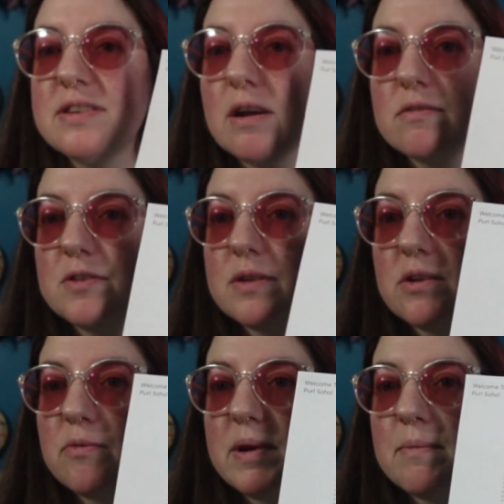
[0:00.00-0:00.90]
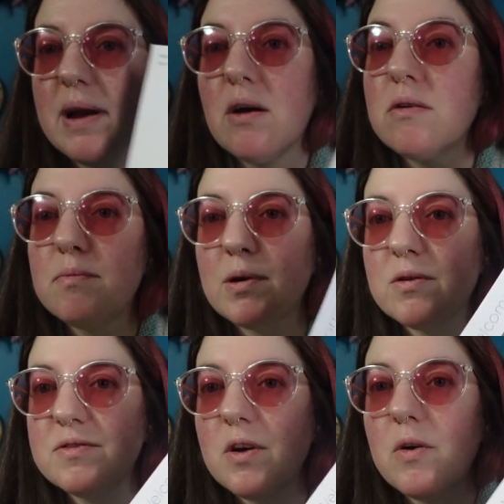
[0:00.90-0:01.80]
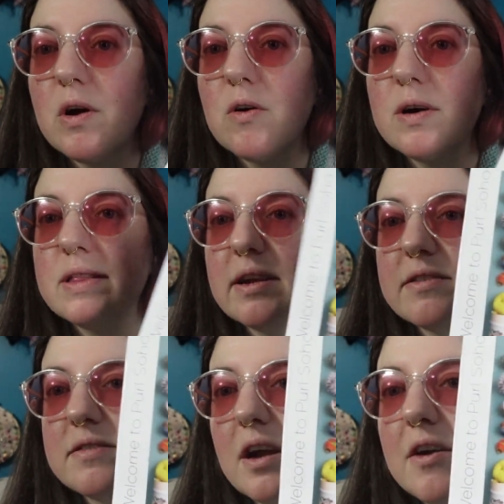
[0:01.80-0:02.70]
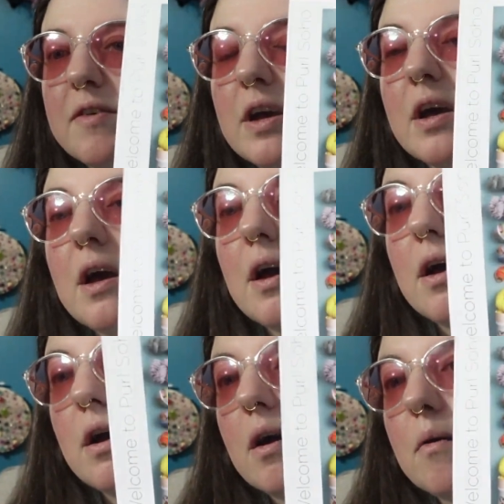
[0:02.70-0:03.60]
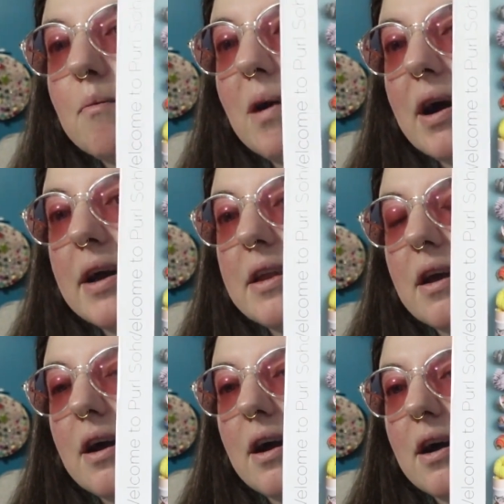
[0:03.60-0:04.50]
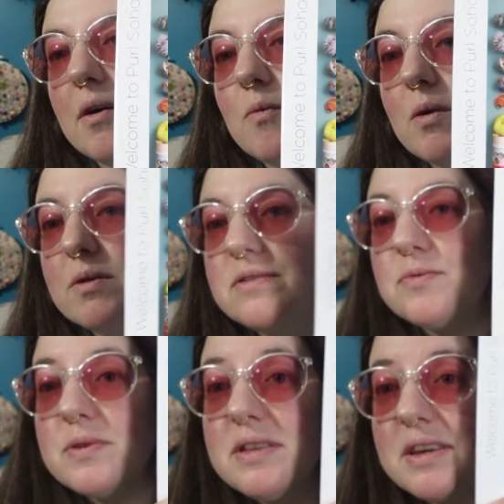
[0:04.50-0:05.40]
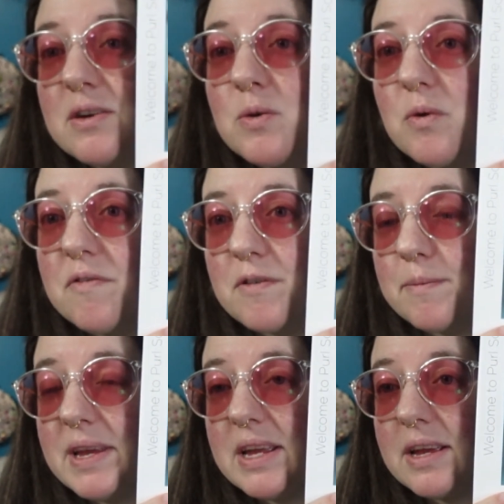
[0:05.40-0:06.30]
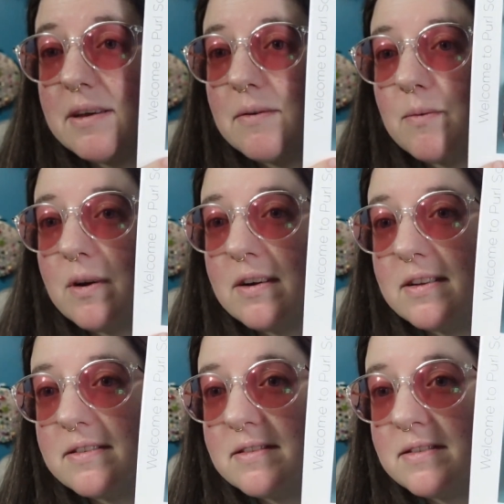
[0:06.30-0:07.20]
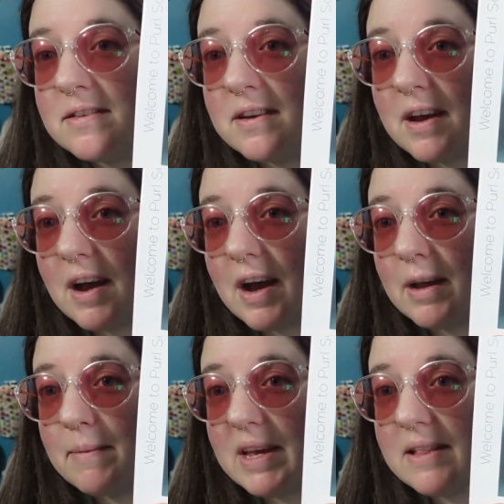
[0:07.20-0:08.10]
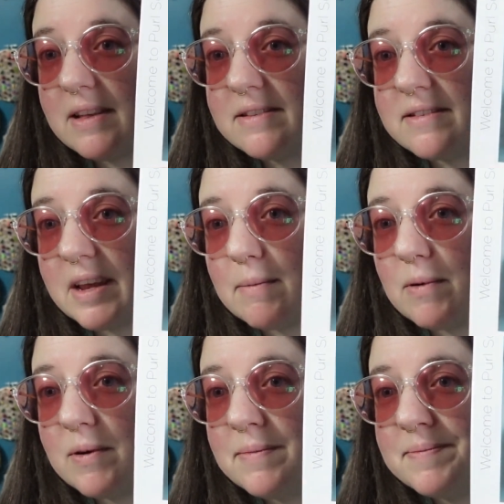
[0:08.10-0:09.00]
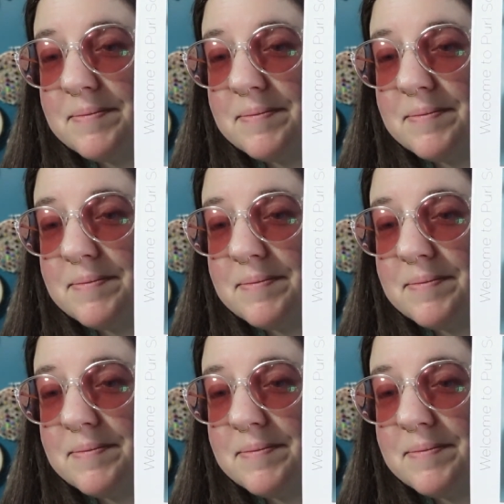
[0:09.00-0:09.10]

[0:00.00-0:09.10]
tells you a little bit about Purl Soho and their stuff. But what was really cool for me was I made this sample,